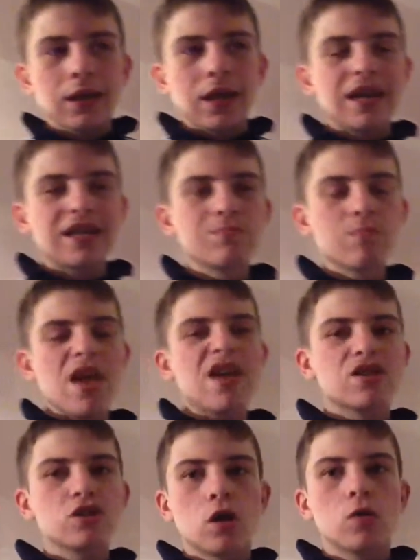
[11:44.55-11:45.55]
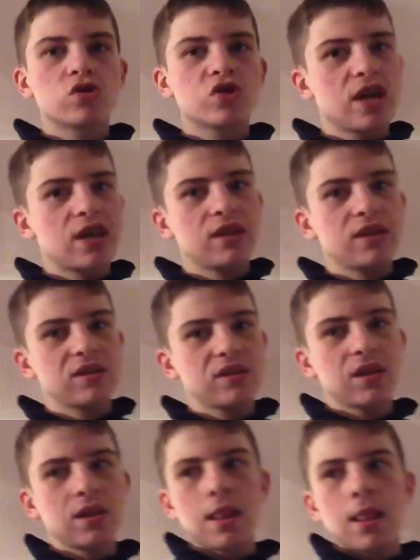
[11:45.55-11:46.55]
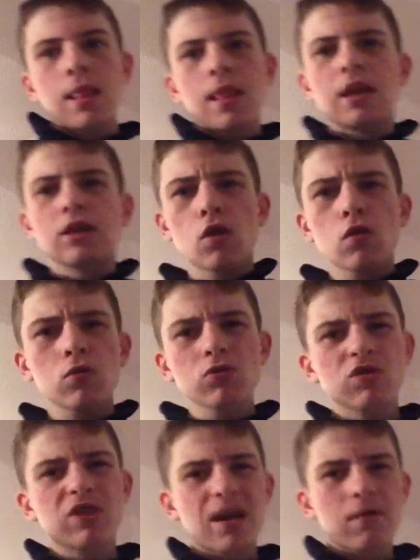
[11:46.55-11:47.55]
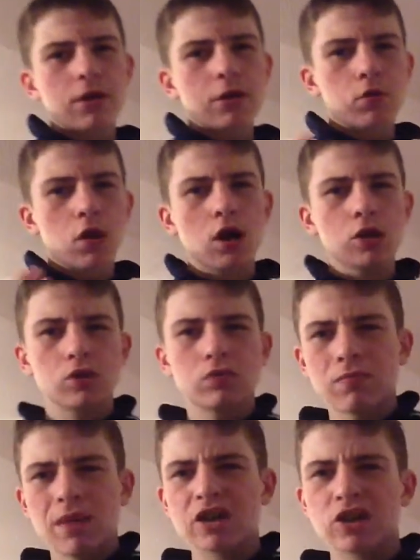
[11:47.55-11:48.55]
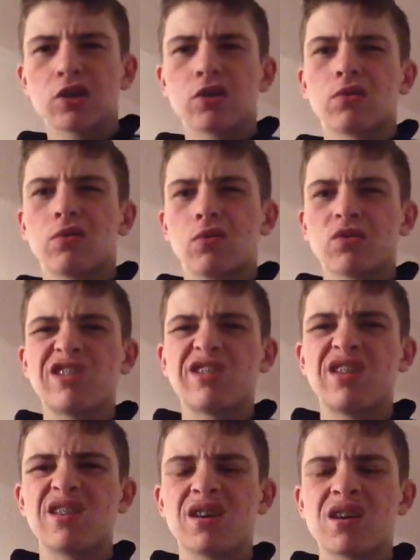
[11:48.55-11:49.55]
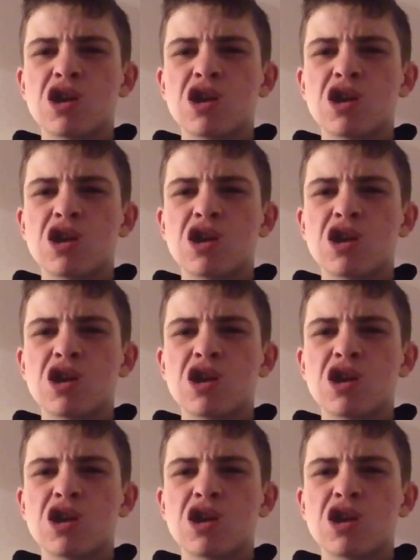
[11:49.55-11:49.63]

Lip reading: Like, it makes no sense. And I don't also get why you can't use magic on the horses either.